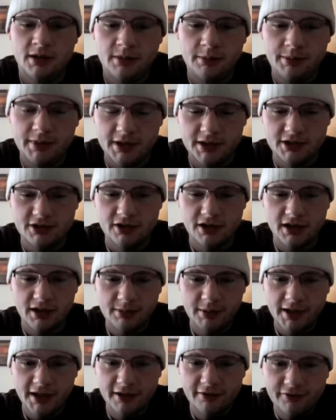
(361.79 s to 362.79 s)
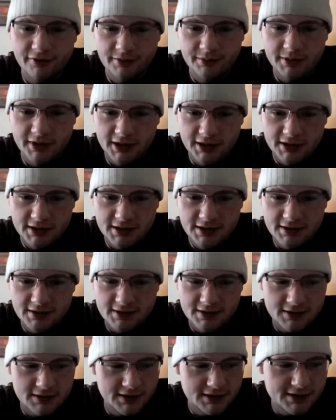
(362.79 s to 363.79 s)
big drawback for me
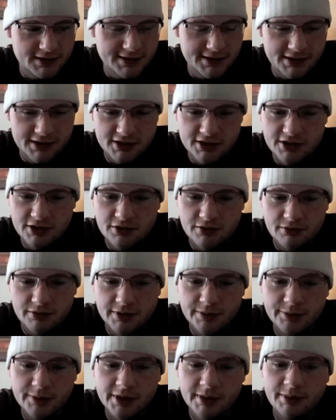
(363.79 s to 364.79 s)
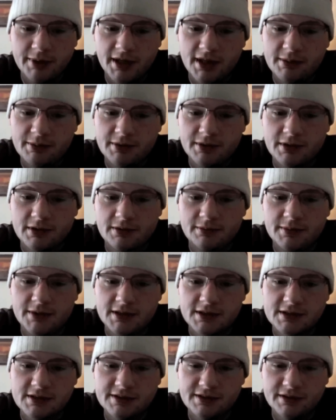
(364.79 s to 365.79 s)
is it's extremely popular in
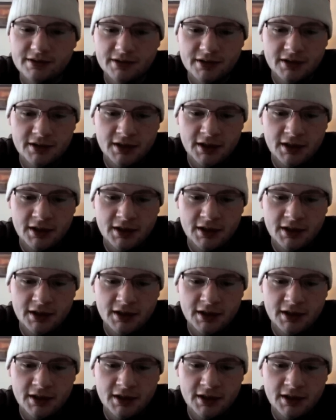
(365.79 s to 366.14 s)
Minnesota,